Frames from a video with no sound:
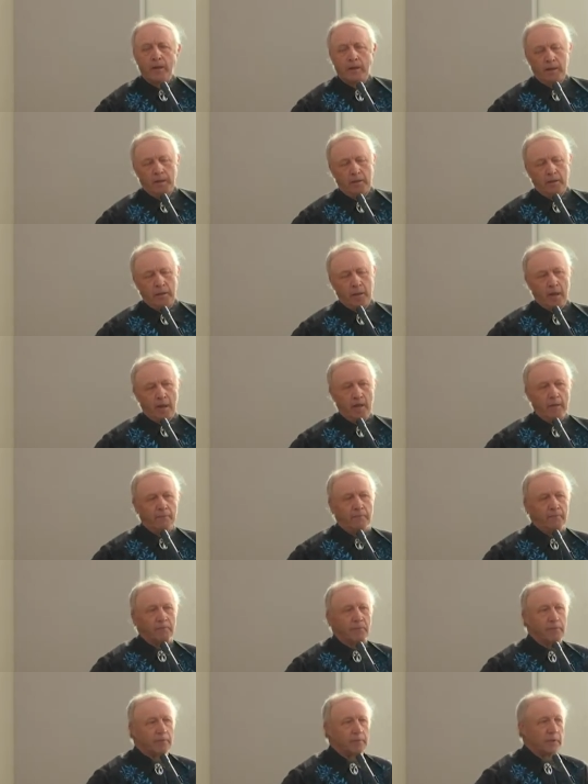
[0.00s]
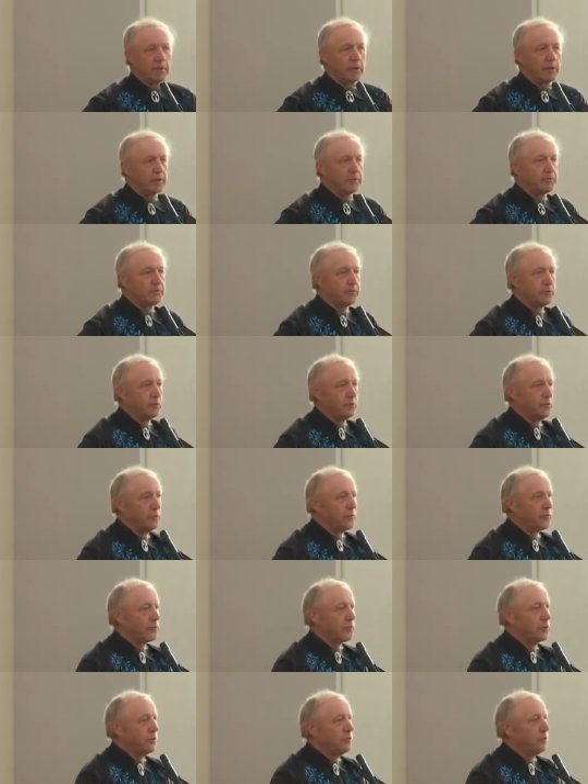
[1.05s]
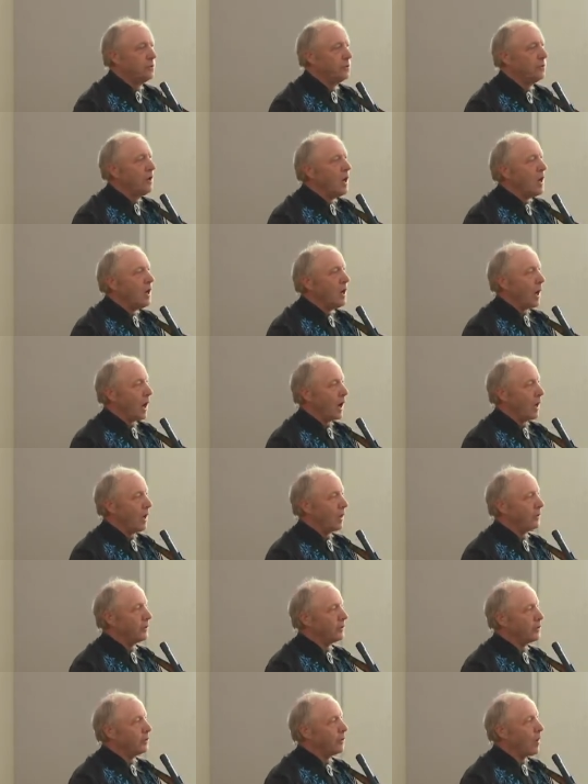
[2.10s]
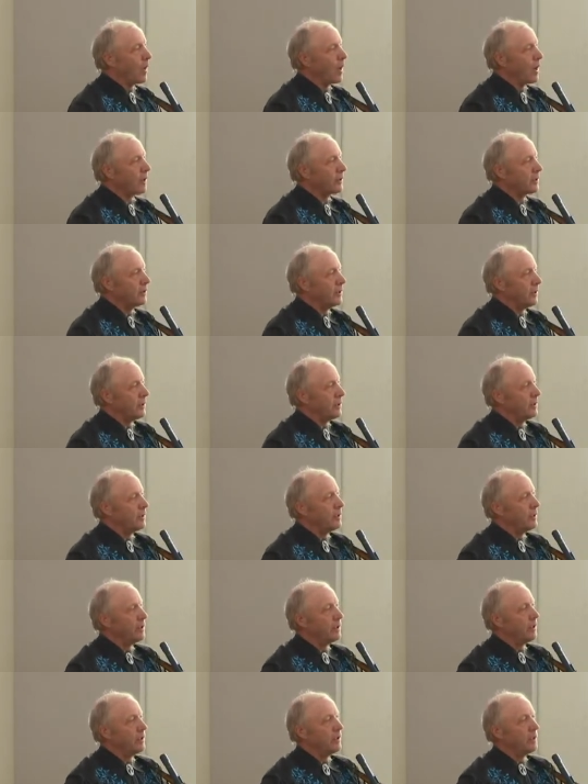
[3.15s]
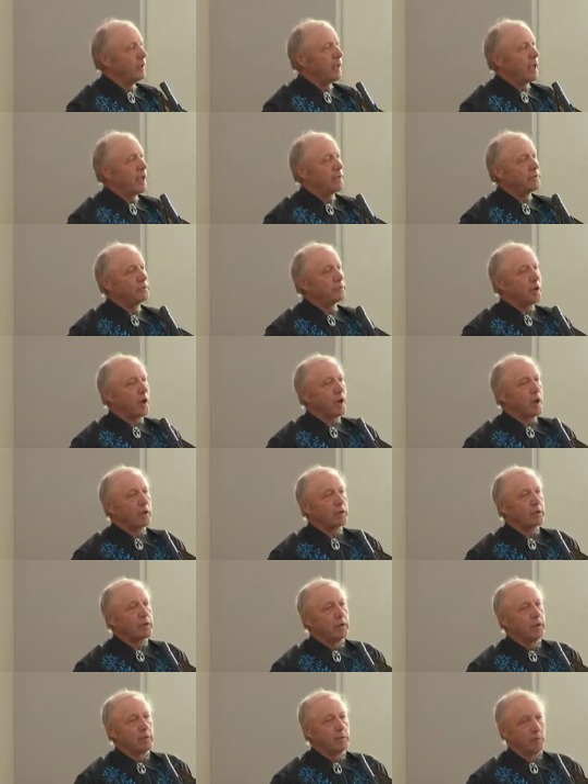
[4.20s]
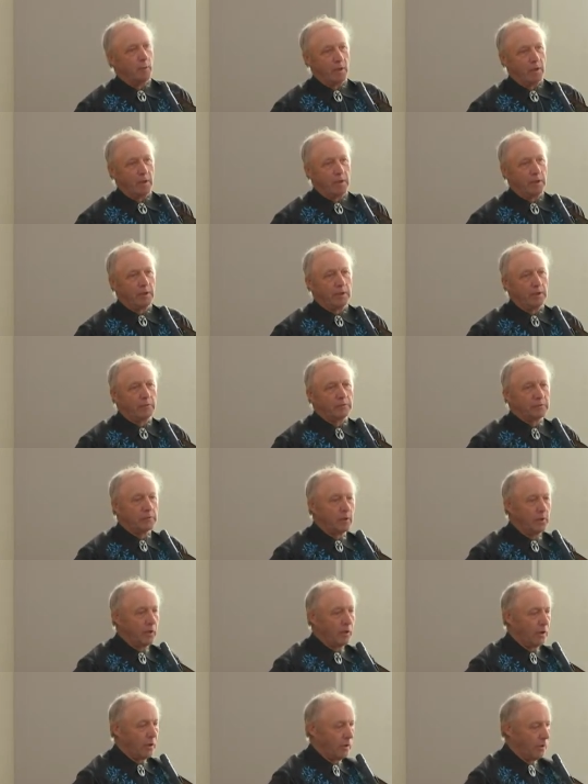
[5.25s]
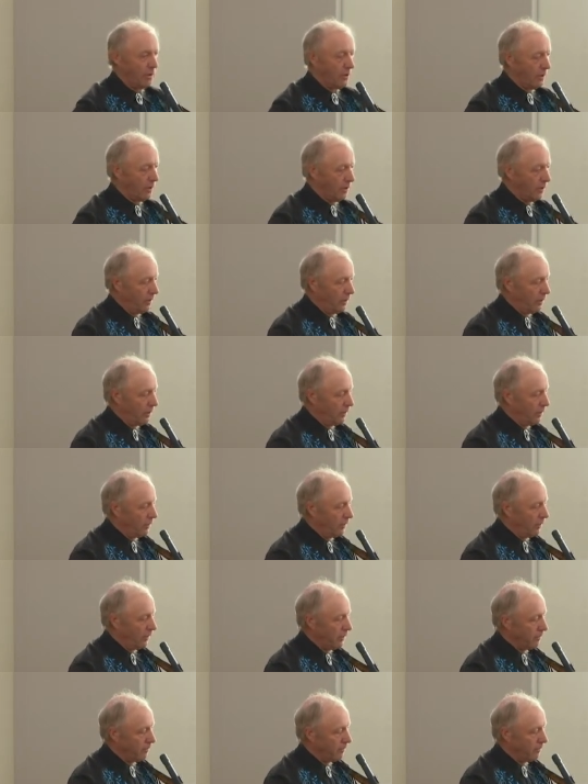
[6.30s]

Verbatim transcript: in life to get you through, are you walking and talking with the Lord?